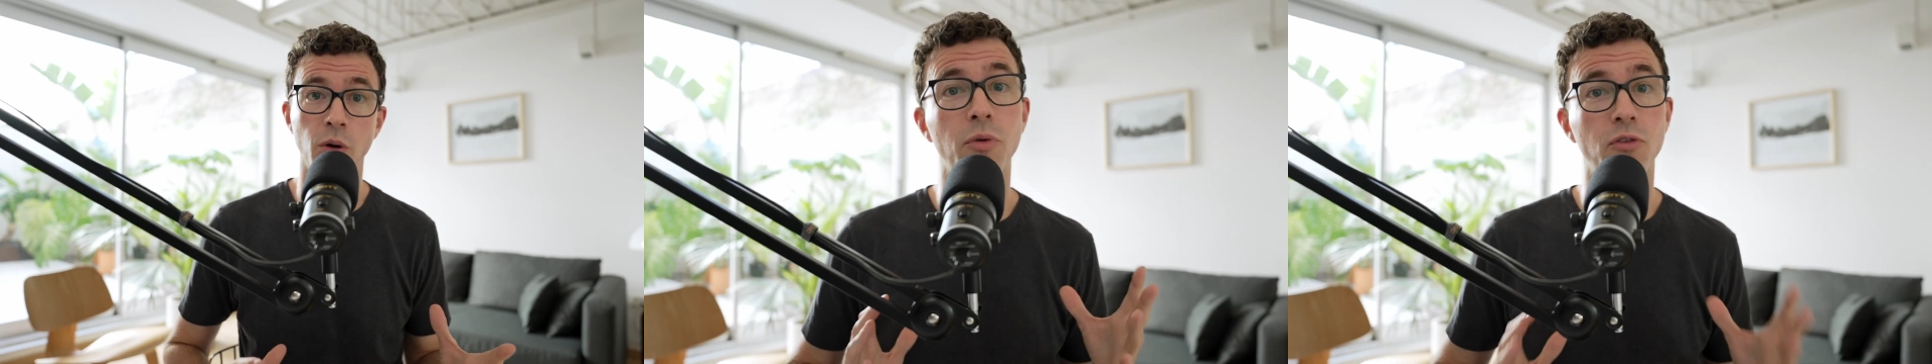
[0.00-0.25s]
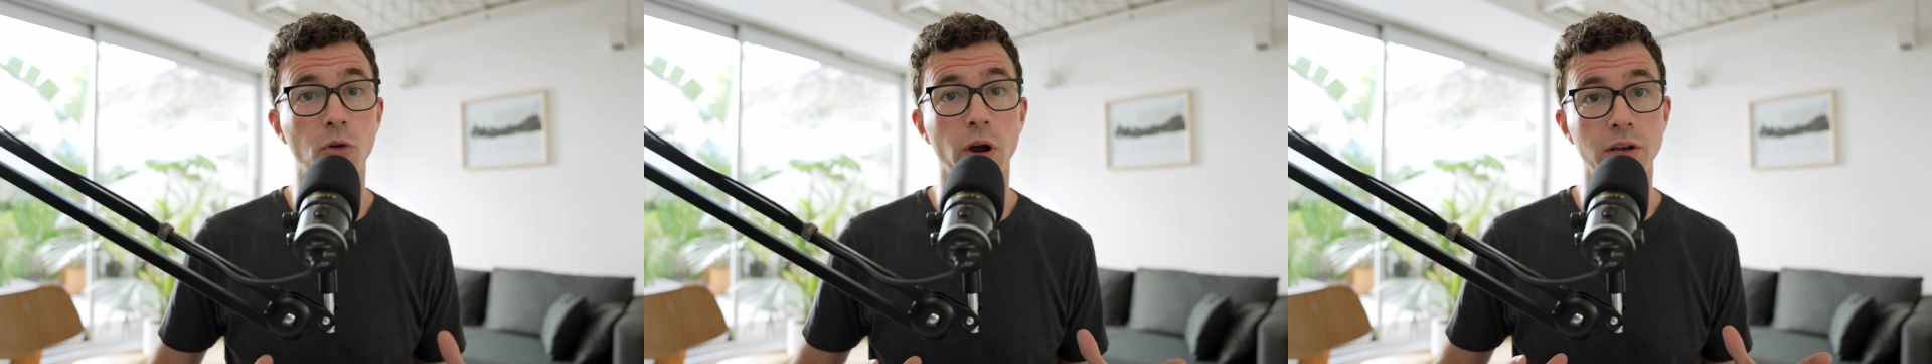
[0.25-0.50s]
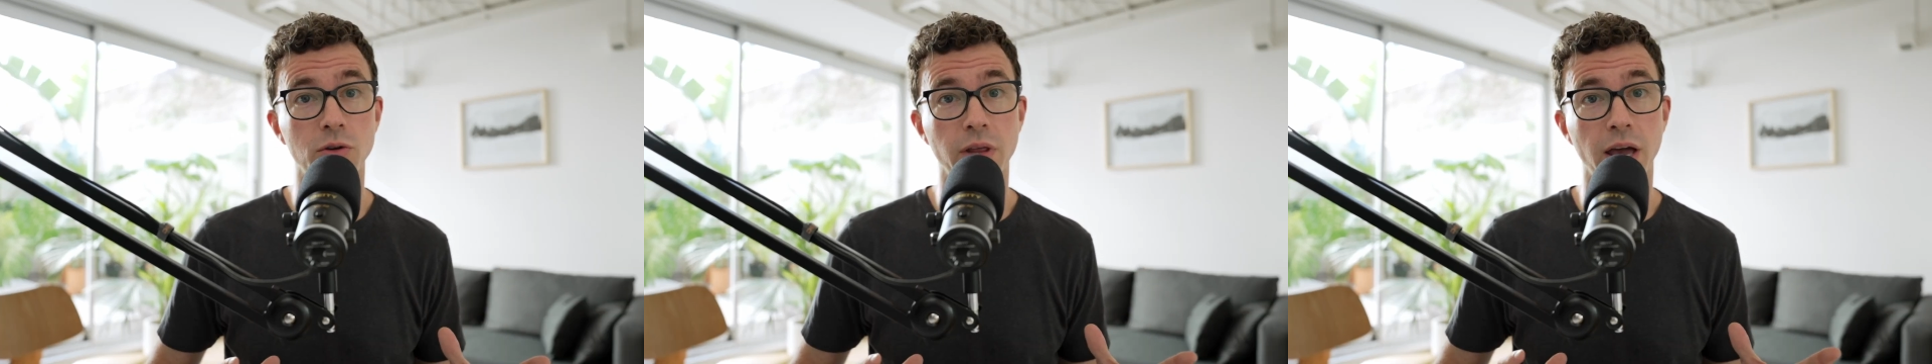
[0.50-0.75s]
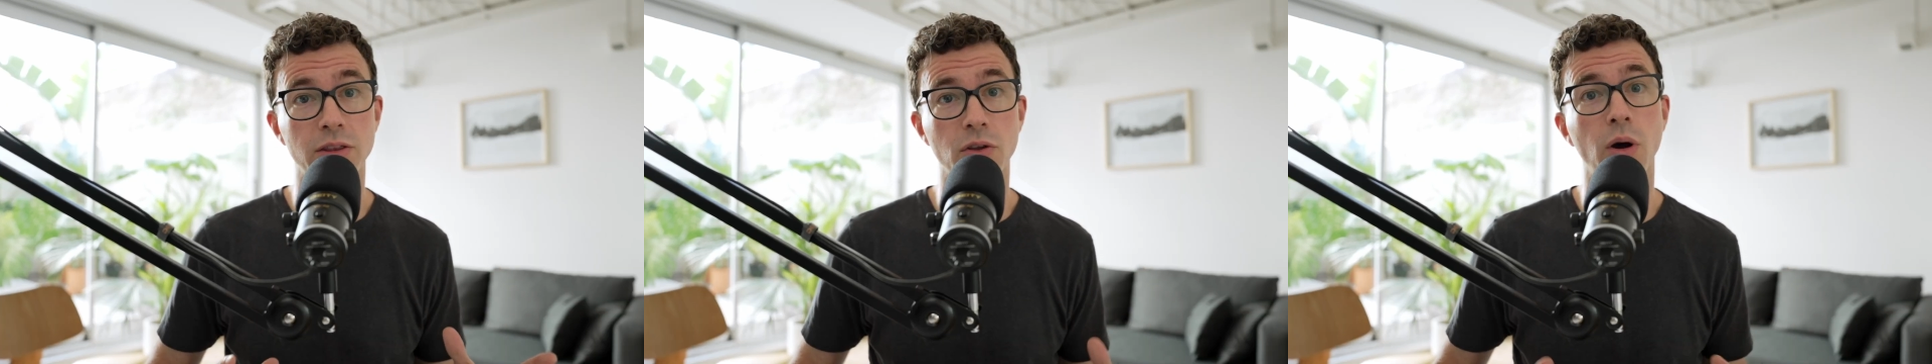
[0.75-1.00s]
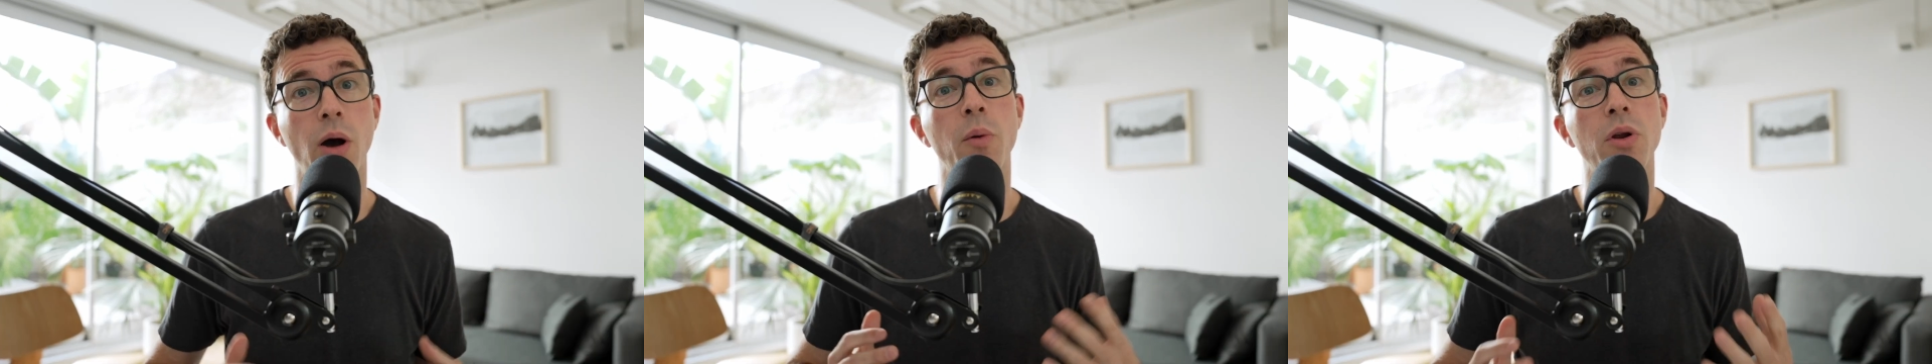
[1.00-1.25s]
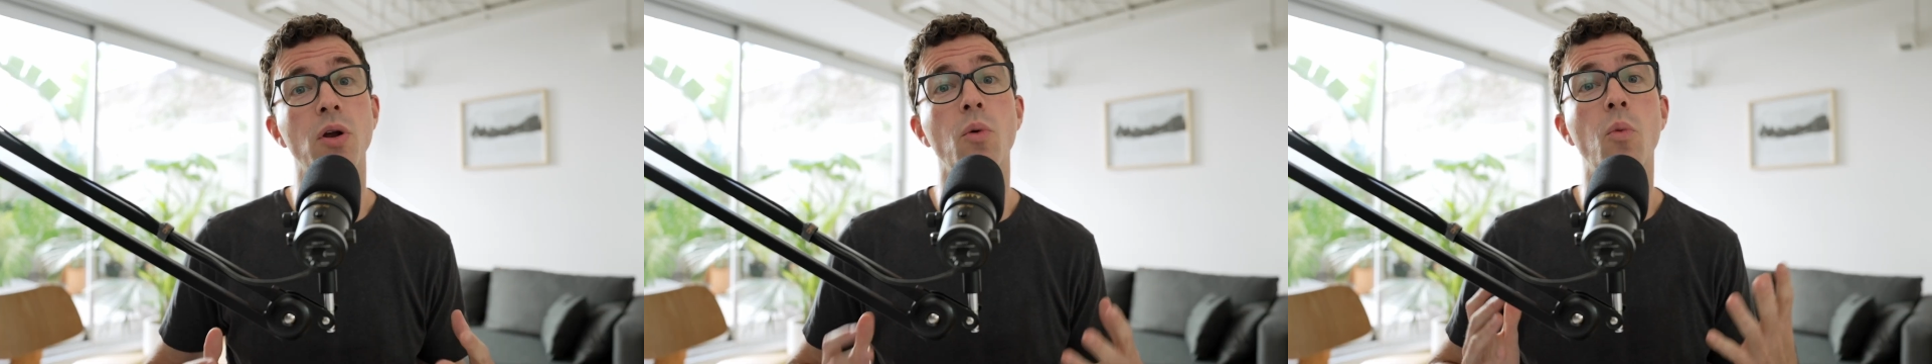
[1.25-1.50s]
Before I do that though, I
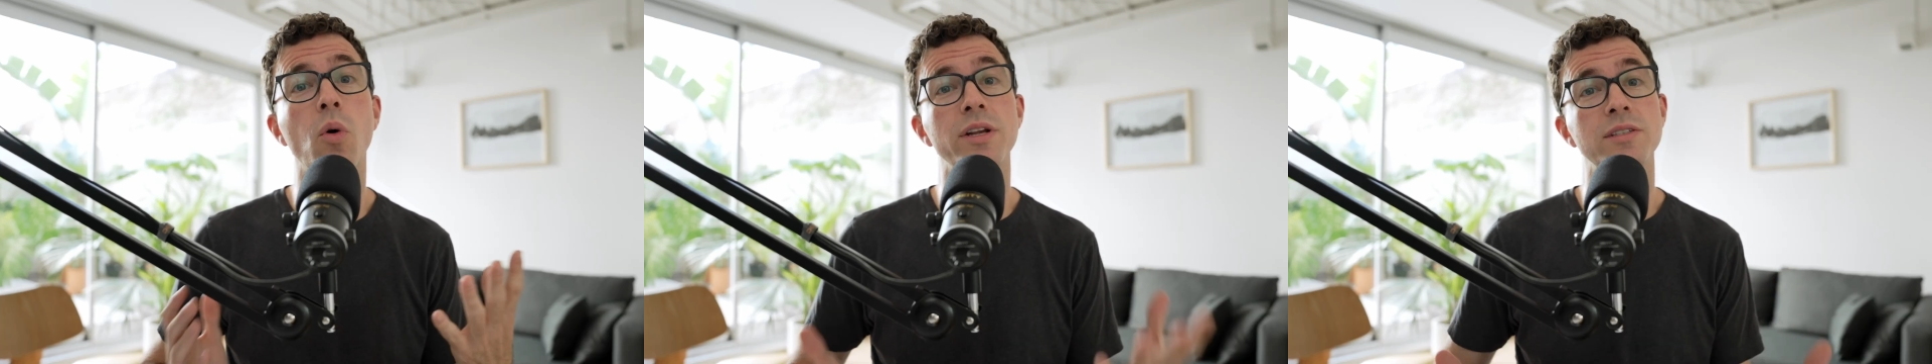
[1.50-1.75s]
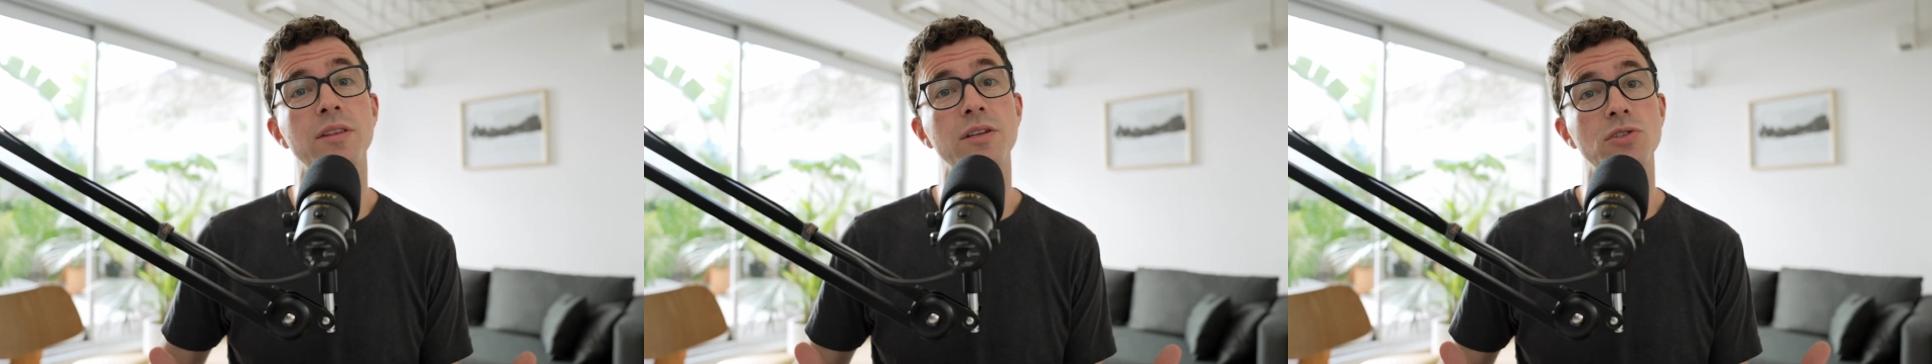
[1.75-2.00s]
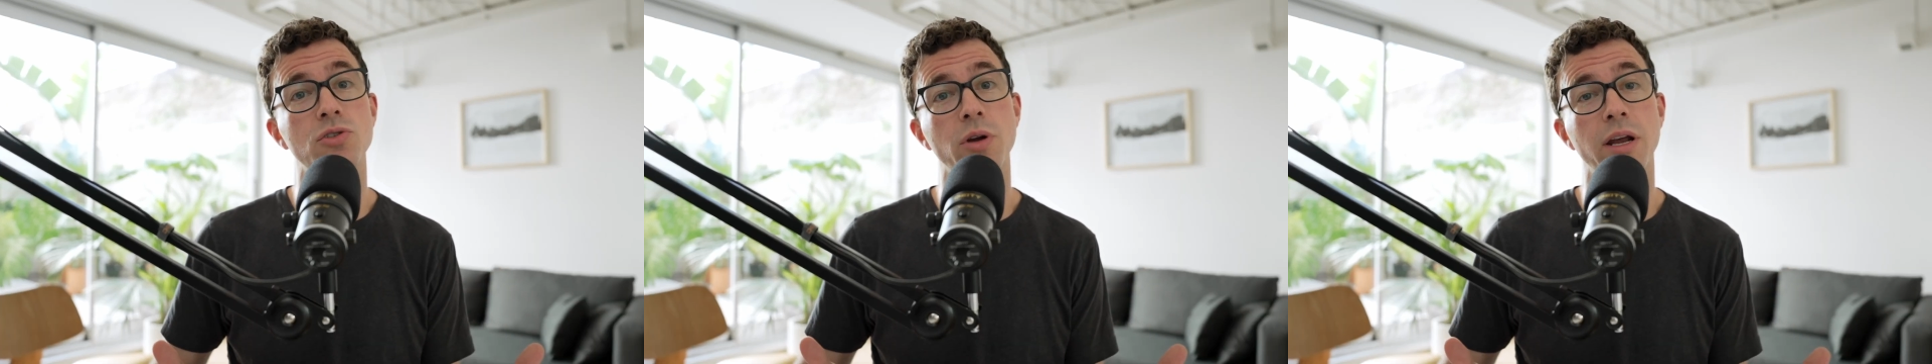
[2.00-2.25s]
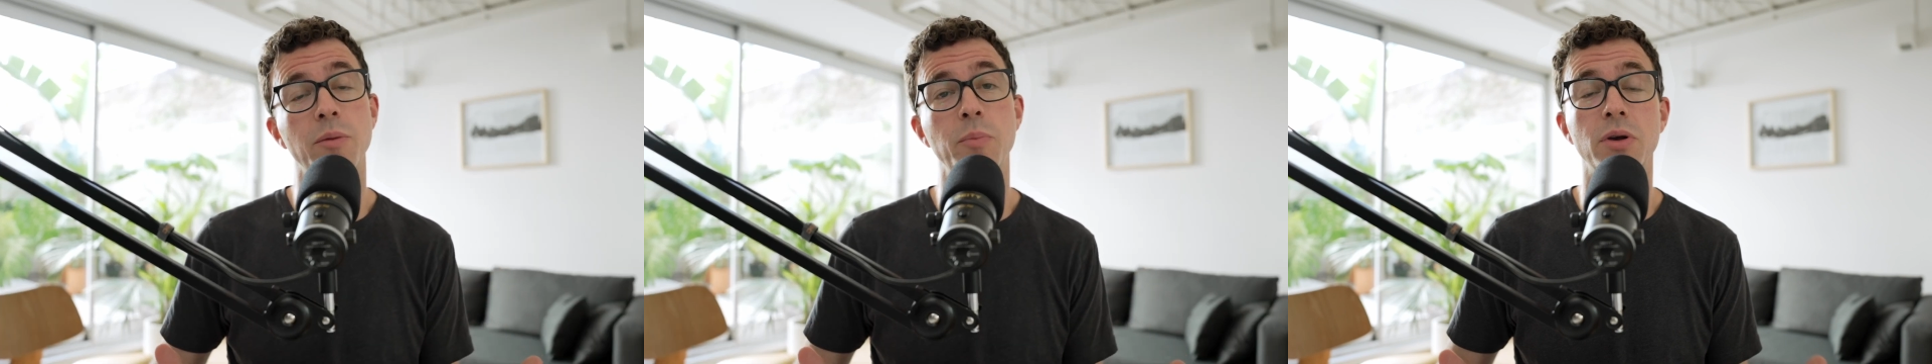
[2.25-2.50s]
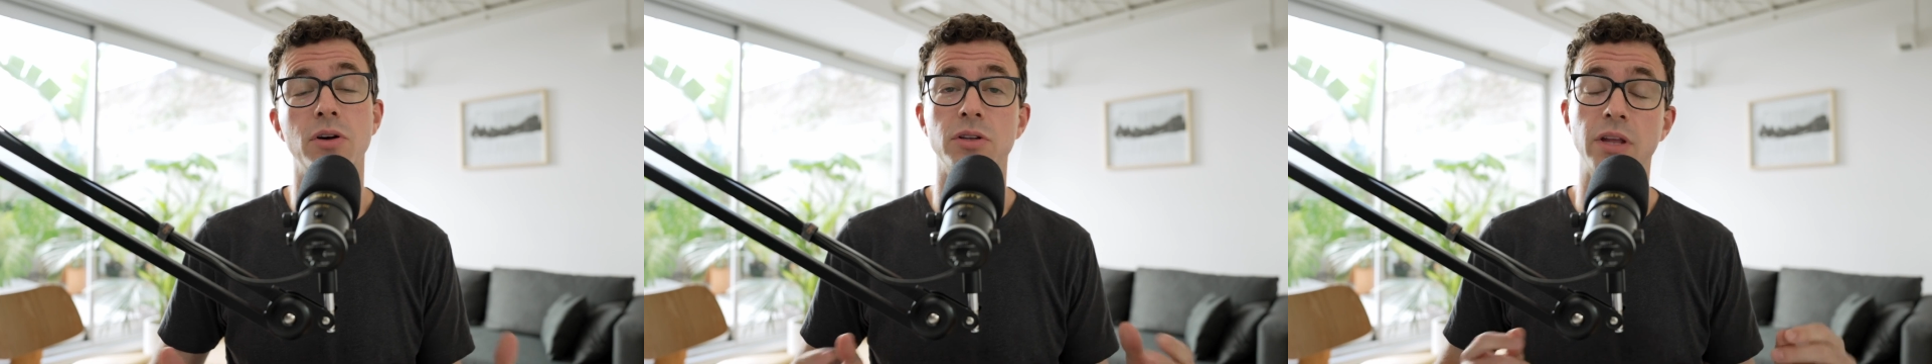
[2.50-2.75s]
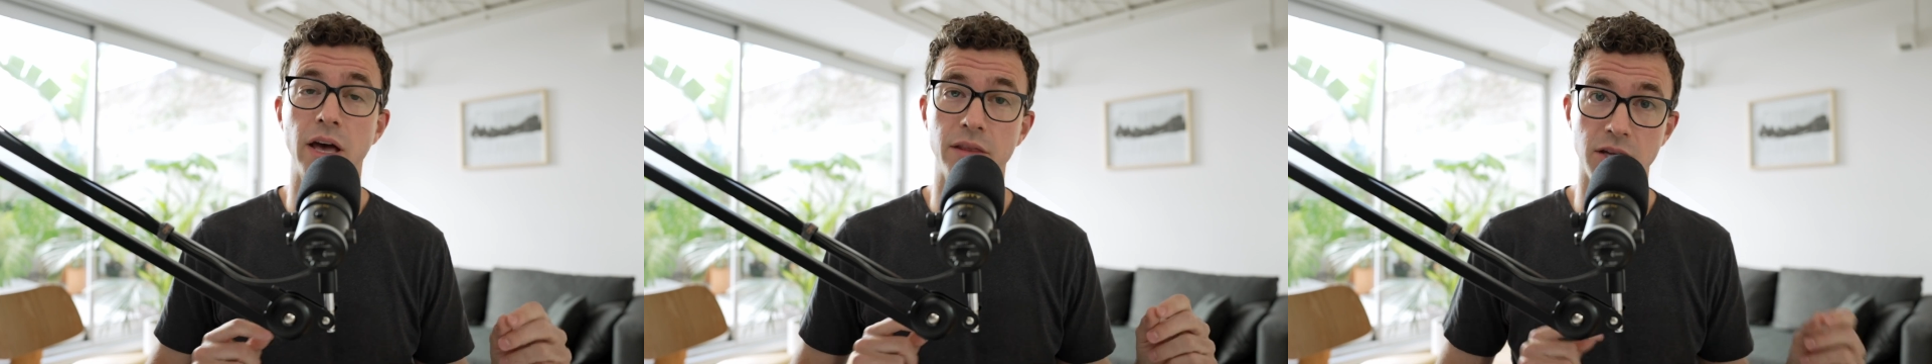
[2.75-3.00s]
want to know what is it that you're trying to
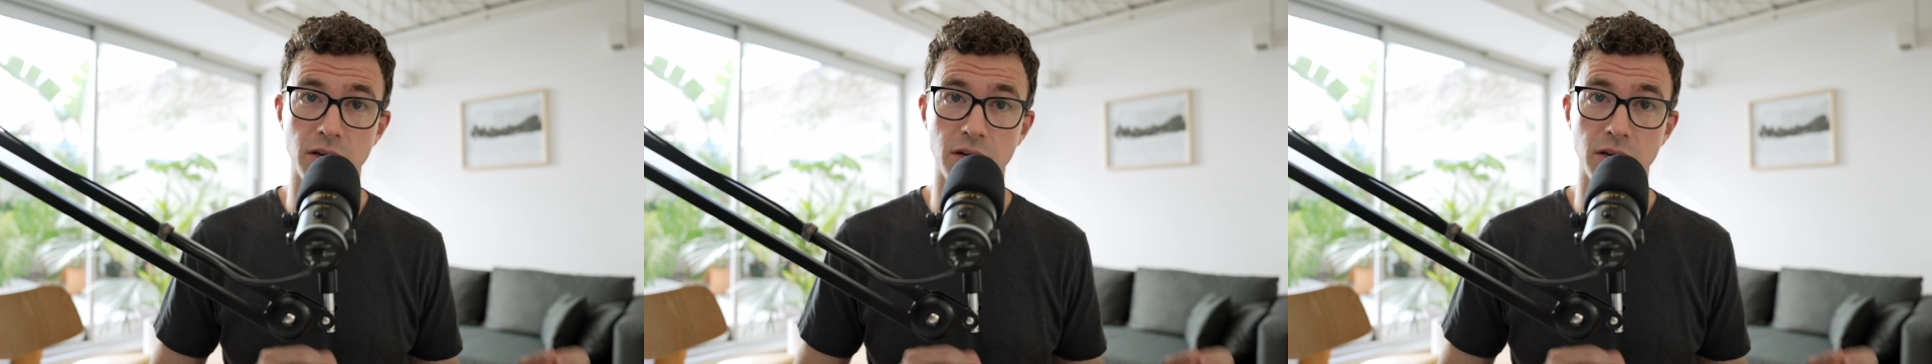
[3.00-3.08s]
build on the